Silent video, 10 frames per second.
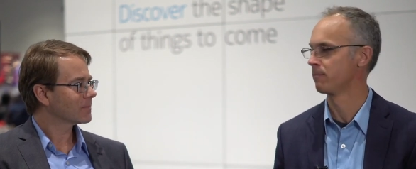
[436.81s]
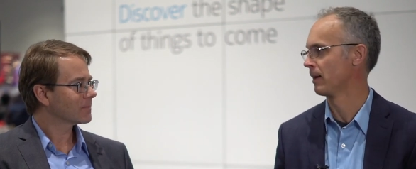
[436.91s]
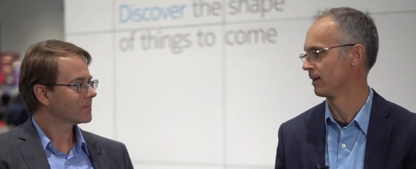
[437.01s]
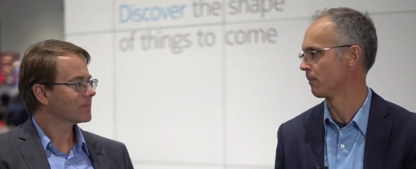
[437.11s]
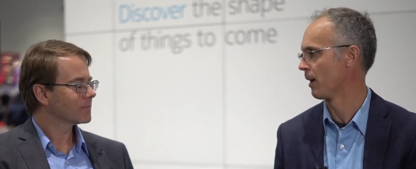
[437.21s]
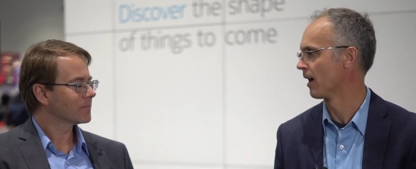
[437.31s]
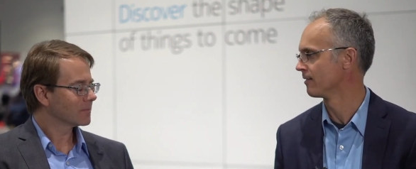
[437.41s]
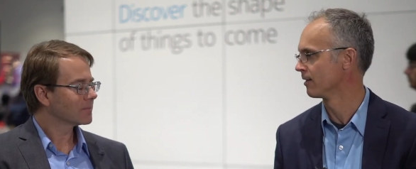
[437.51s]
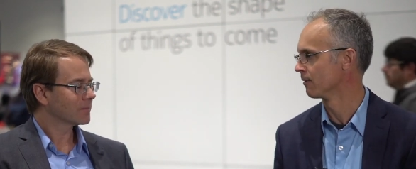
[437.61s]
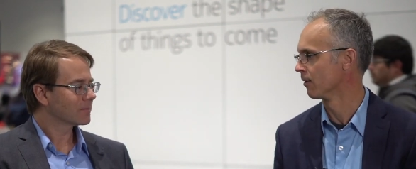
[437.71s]
Speaker 1: expanding
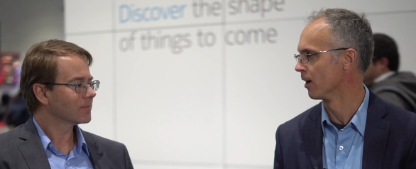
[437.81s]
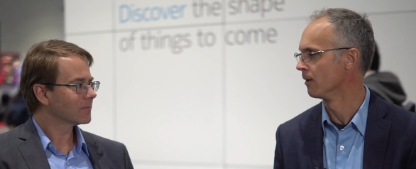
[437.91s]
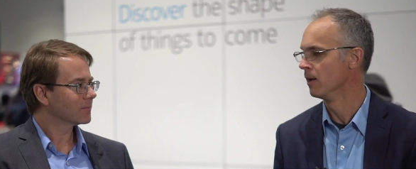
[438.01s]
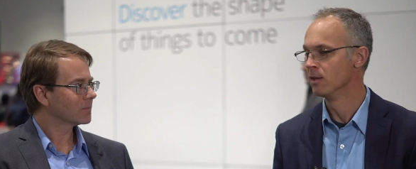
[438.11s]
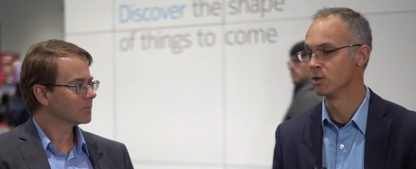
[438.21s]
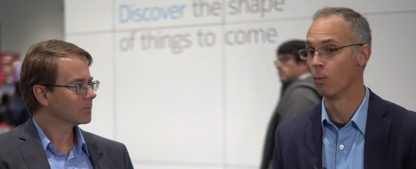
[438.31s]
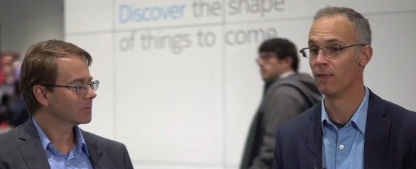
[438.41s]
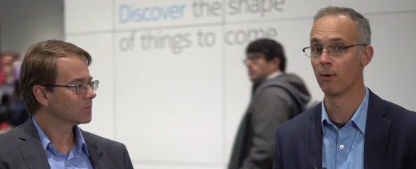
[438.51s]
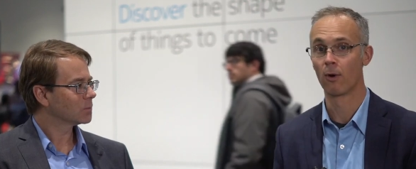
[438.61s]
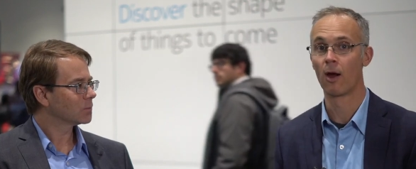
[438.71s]
capacity, right? So
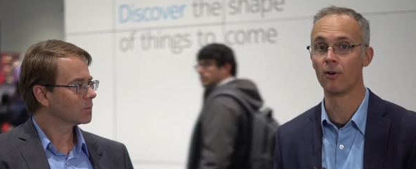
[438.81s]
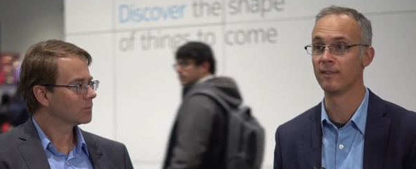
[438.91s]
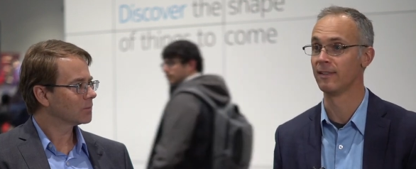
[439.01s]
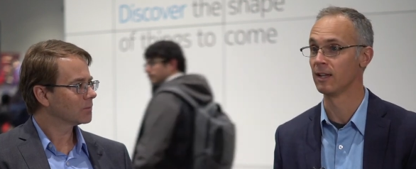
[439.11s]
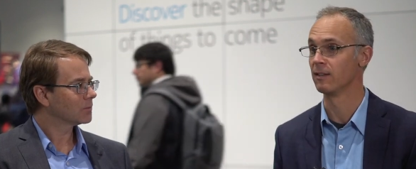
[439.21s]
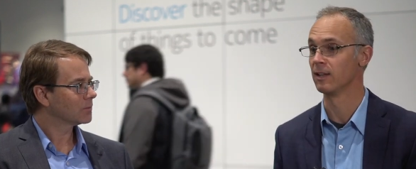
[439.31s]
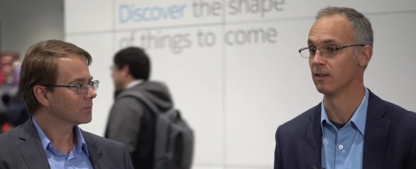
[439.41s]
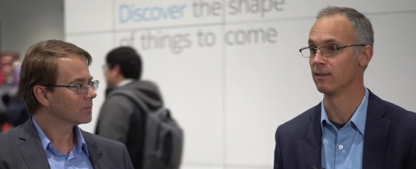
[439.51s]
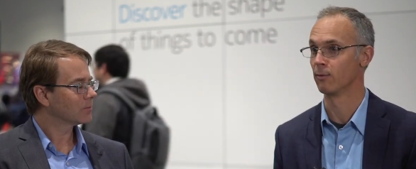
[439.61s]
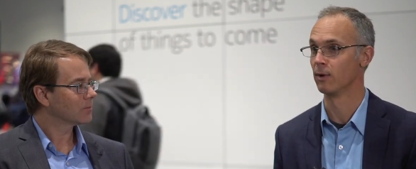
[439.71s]
one that we're already seeing in the
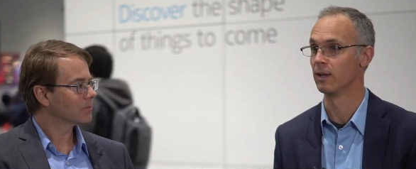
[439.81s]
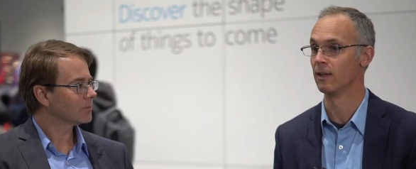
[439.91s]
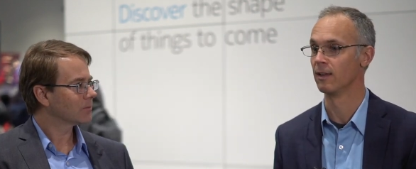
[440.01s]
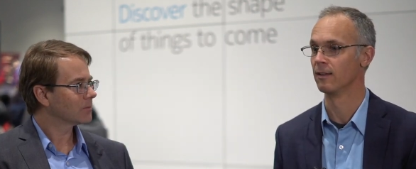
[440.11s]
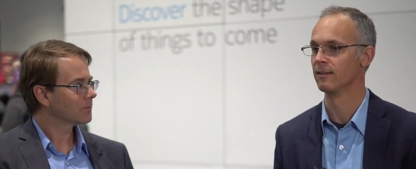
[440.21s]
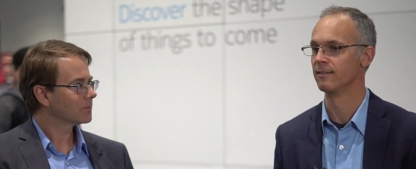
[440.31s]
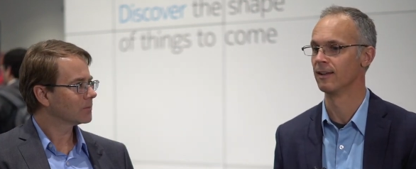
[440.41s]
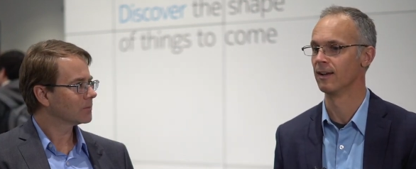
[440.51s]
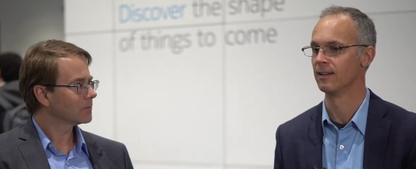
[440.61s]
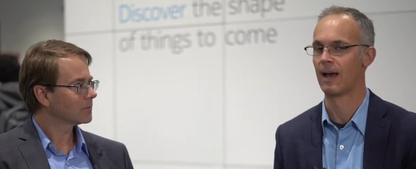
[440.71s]
industry is
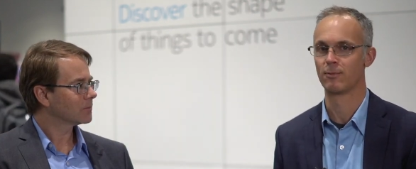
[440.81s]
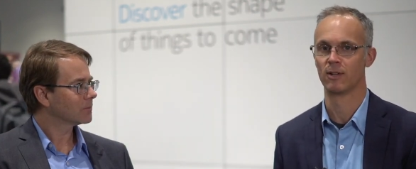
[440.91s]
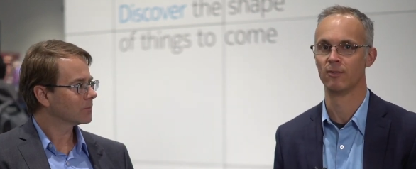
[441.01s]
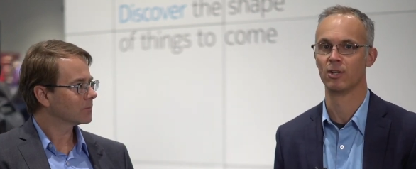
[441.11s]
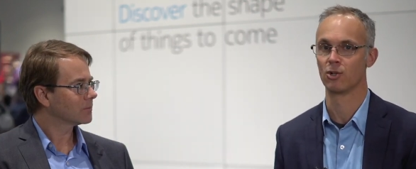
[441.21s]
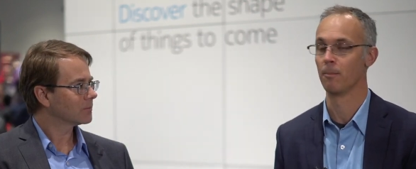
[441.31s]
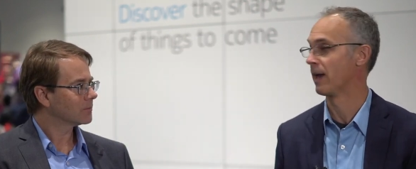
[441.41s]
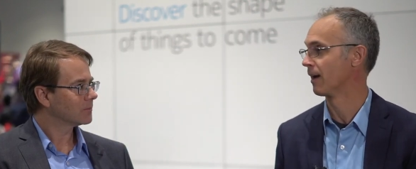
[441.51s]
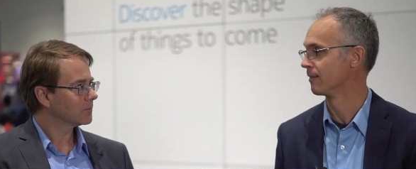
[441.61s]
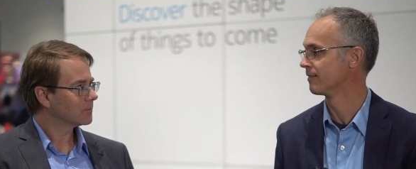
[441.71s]
uh, adoption of additional
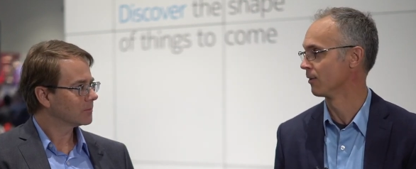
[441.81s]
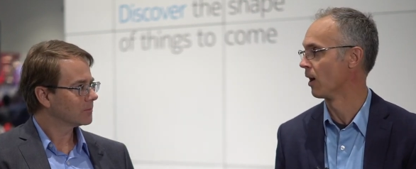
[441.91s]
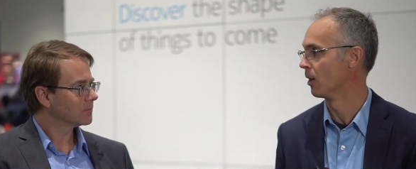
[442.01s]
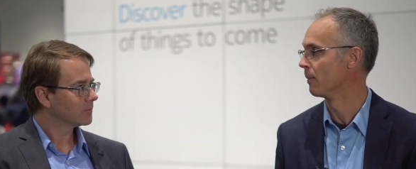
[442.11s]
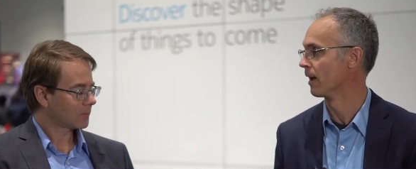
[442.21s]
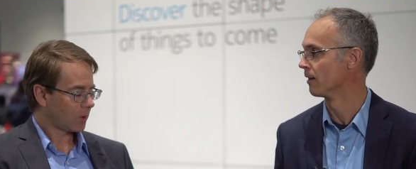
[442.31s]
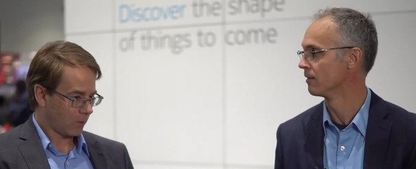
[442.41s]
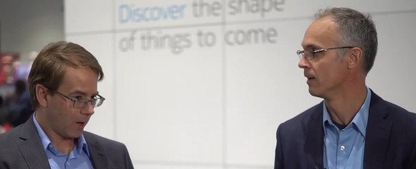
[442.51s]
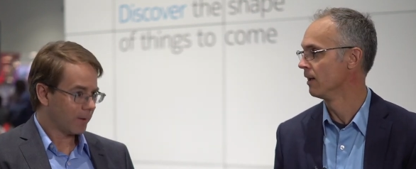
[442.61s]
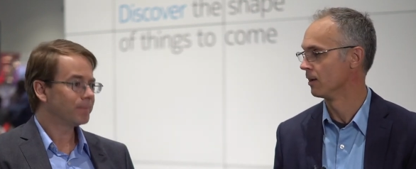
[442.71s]
bands, so
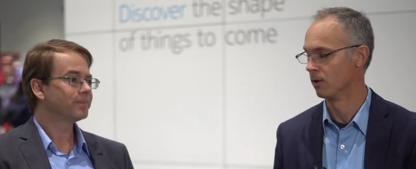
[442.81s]
L-band. Right.